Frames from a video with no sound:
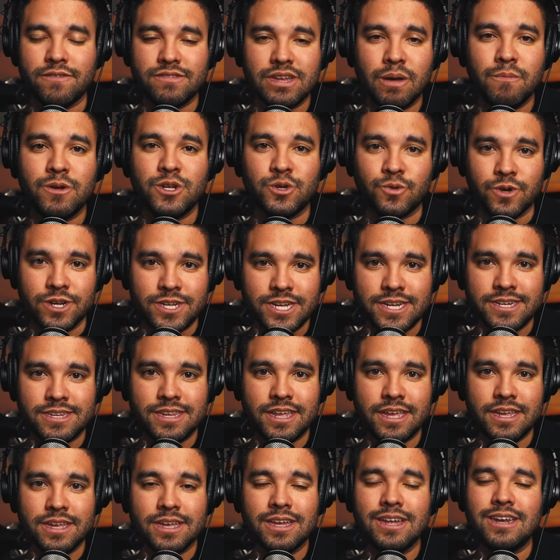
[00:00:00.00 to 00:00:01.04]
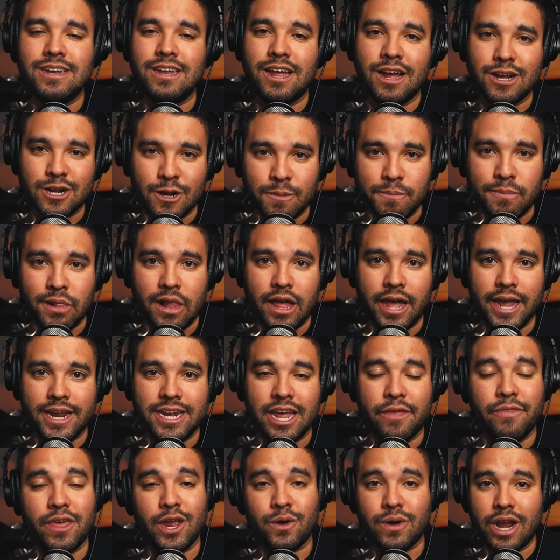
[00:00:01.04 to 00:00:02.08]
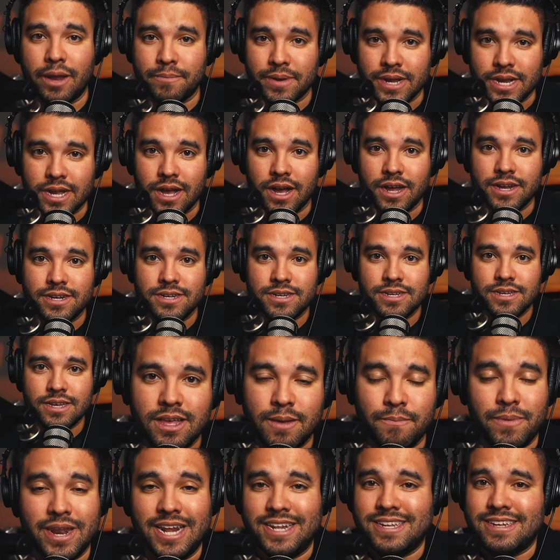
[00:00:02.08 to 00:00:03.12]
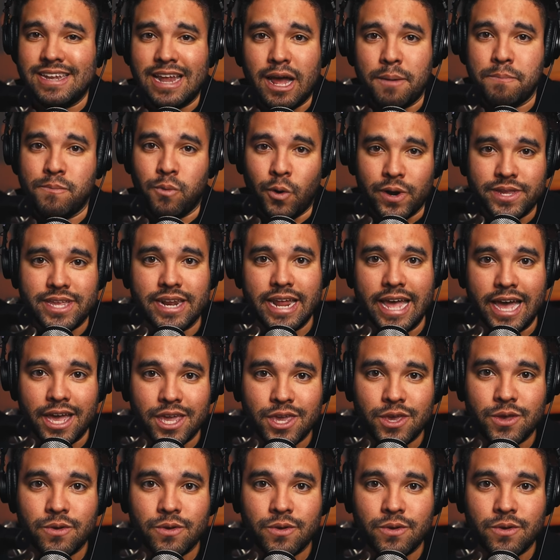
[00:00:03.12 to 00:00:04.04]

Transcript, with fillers: if someone's resisting, not compliant, and they grab a gun, but it's not pointed at